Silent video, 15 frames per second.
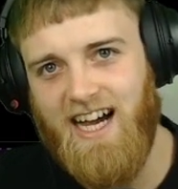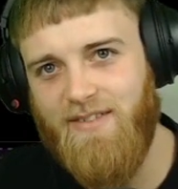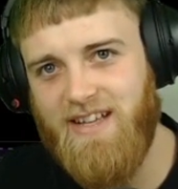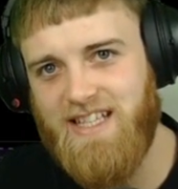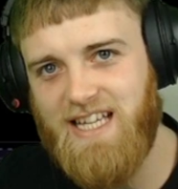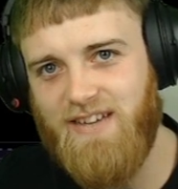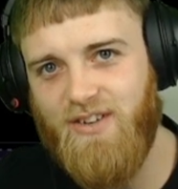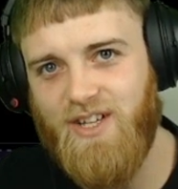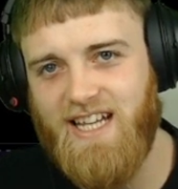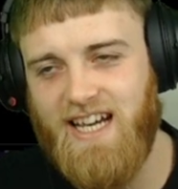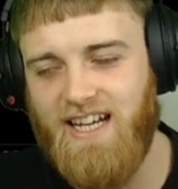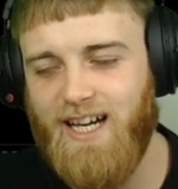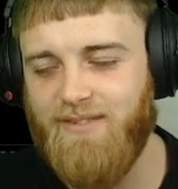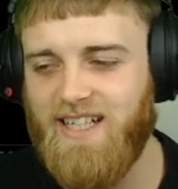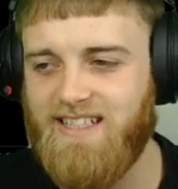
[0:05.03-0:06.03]
I'm here to give you a
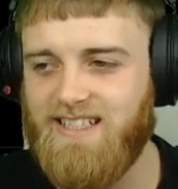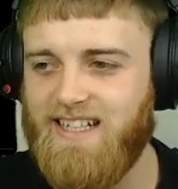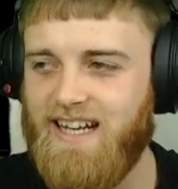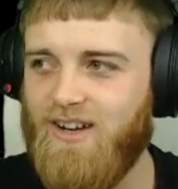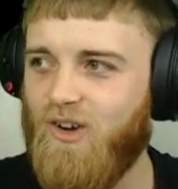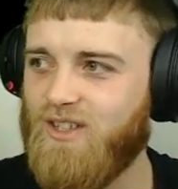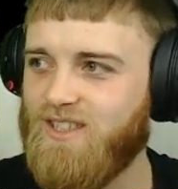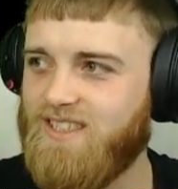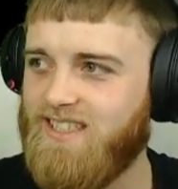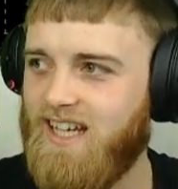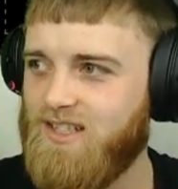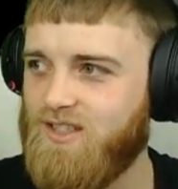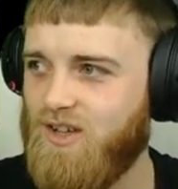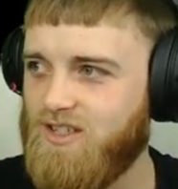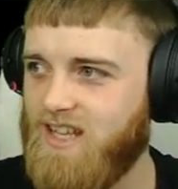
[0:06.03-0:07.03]
daily update today on
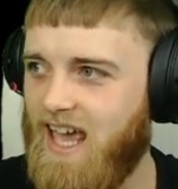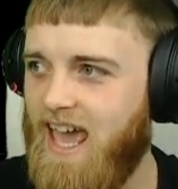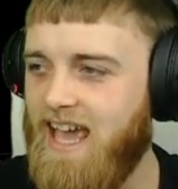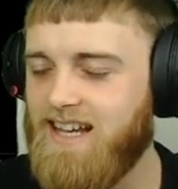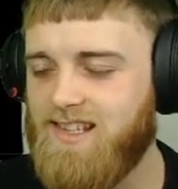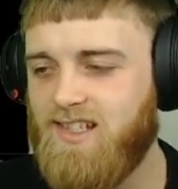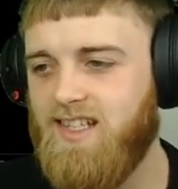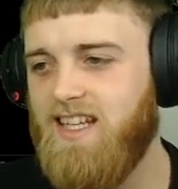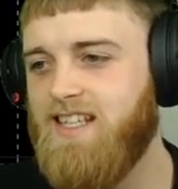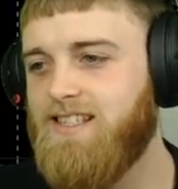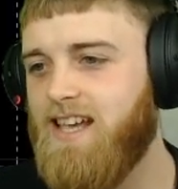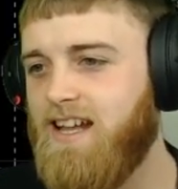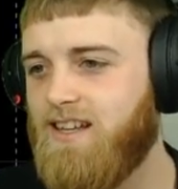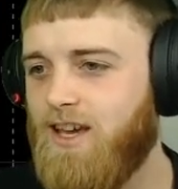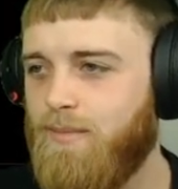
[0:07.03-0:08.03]
Tezos.
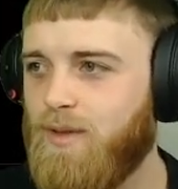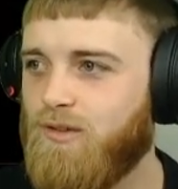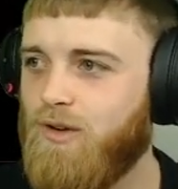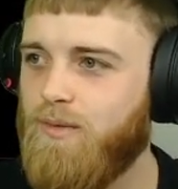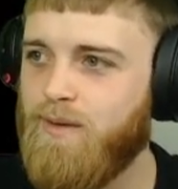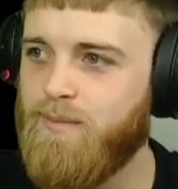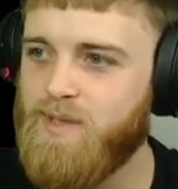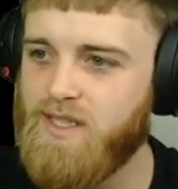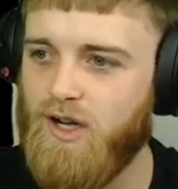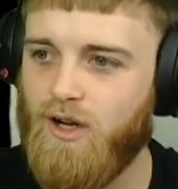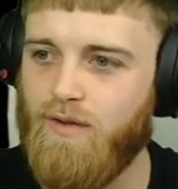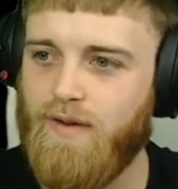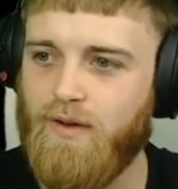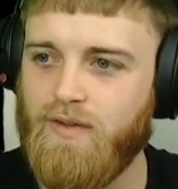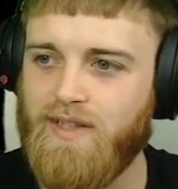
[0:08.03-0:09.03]
XTZ coming through. We're going to be
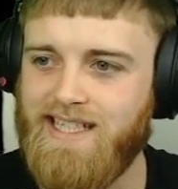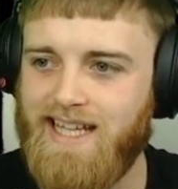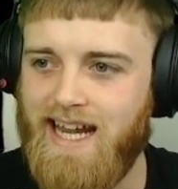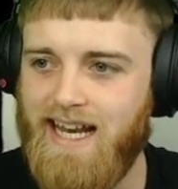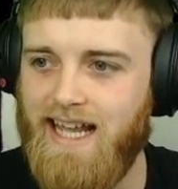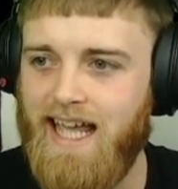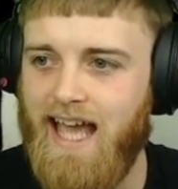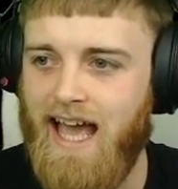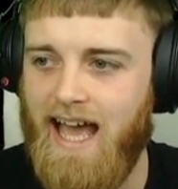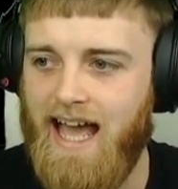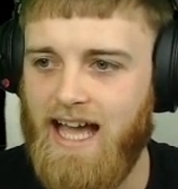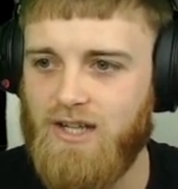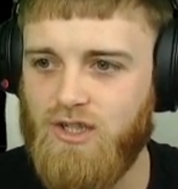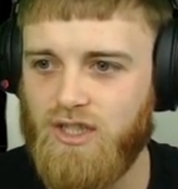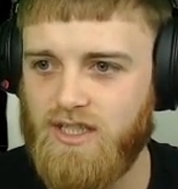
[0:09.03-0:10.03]
starting off here on the daily.
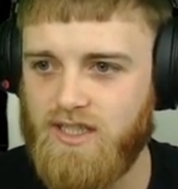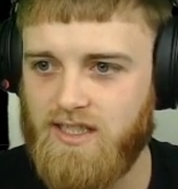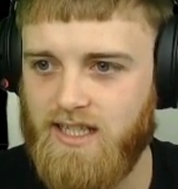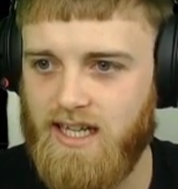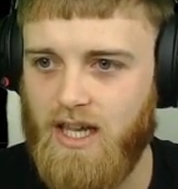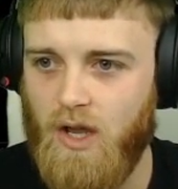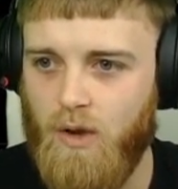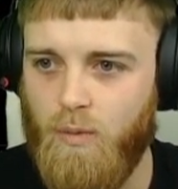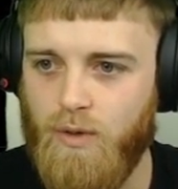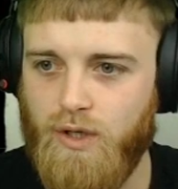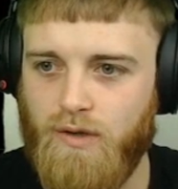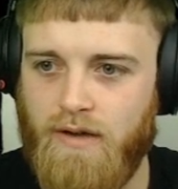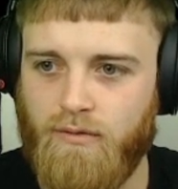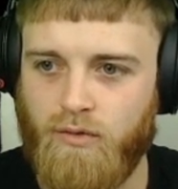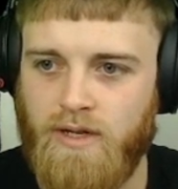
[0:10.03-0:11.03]
As you can see, we
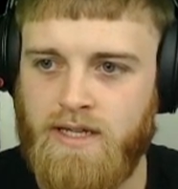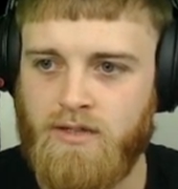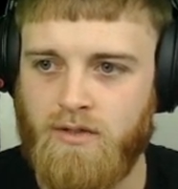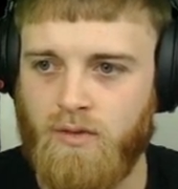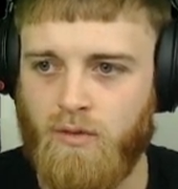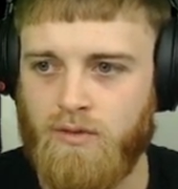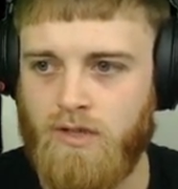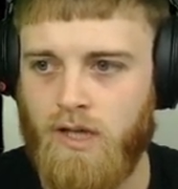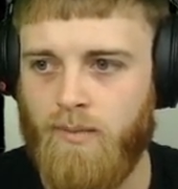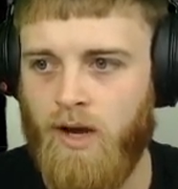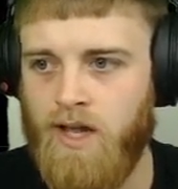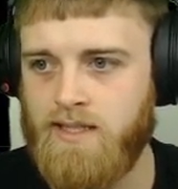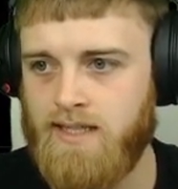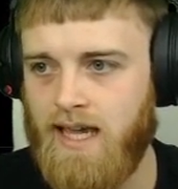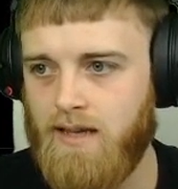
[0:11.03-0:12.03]
do have recent all-time
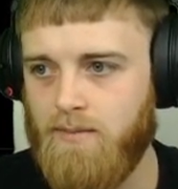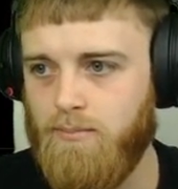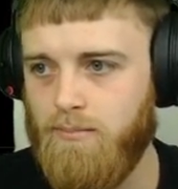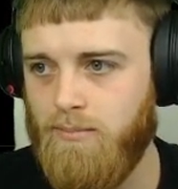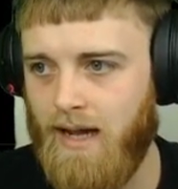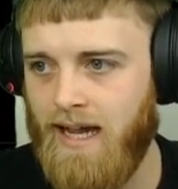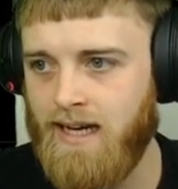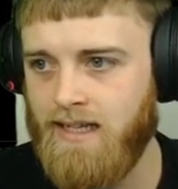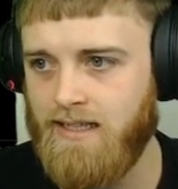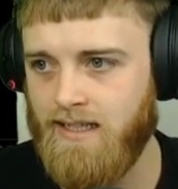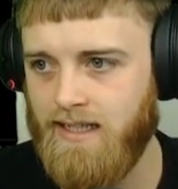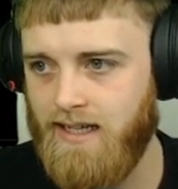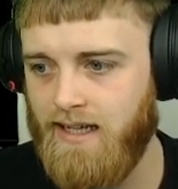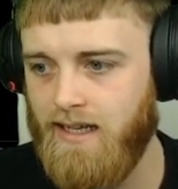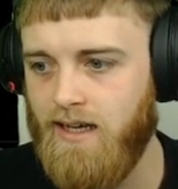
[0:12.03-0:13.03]
highs getting banged
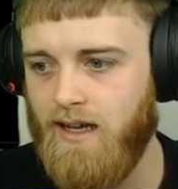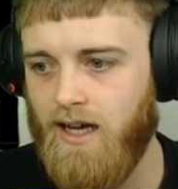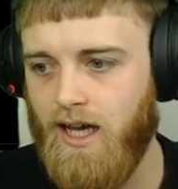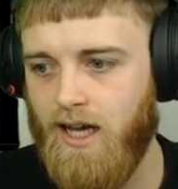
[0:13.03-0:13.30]
here